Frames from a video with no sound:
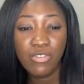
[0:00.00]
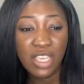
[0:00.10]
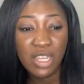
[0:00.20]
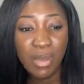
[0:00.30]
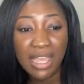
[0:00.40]

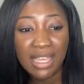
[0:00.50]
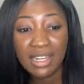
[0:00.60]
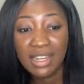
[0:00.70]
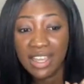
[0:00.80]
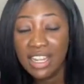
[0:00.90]

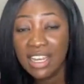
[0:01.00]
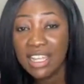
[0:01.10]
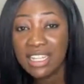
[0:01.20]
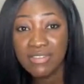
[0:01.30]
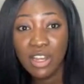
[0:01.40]
feedback,
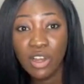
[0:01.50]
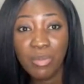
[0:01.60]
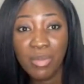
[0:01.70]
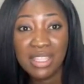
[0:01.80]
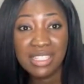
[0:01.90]
learning and
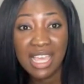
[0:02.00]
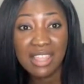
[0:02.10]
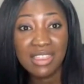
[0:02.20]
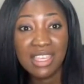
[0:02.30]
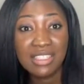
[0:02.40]
developments
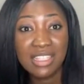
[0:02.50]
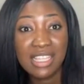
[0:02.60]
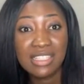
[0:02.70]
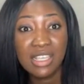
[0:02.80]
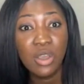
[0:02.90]
are things
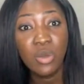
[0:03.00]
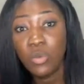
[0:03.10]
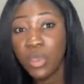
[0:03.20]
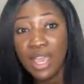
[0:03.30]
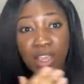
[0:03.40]
that
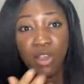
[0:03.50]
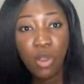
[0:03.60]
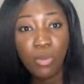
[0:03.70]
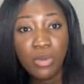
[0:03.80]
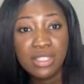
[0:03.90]
we are
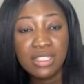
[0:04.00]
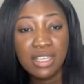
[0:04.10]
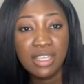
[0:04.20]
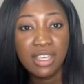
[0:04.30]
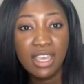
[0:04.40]

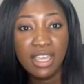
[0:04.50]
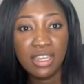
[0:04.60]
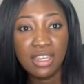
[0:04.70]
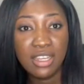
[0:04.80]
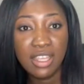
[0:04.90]
incorporating
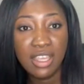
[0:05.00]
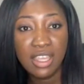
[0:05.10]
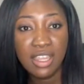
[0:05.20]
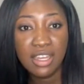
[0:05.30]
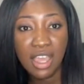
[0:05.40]

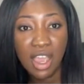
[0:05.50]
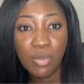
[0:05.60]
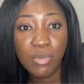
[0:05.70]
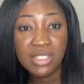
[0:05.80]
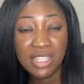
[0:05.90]
in
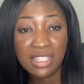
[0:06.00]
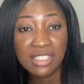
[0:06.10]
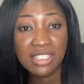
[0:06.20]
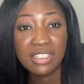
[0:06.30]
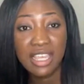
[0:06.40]
our
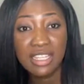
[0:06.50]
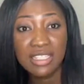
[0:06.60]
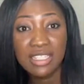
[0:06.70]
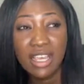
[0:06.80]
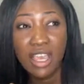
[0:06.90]
businesses.
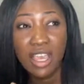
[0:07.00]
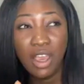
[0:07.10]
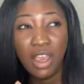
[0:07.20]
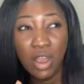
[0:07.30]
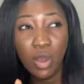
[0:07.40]
And
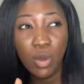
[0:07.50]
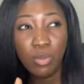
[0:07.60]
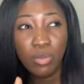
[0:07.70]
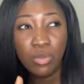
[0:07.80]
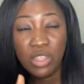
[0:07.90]

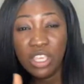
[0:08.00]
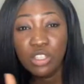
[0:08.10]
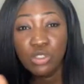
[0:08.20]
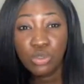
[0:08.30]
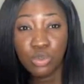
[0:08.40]

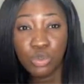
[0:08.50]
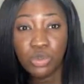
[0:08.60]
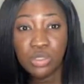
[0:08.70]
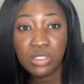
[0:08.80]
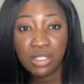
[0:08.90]
these
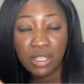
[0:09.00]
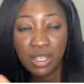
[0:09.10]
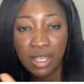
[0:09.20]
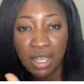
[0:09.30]
tools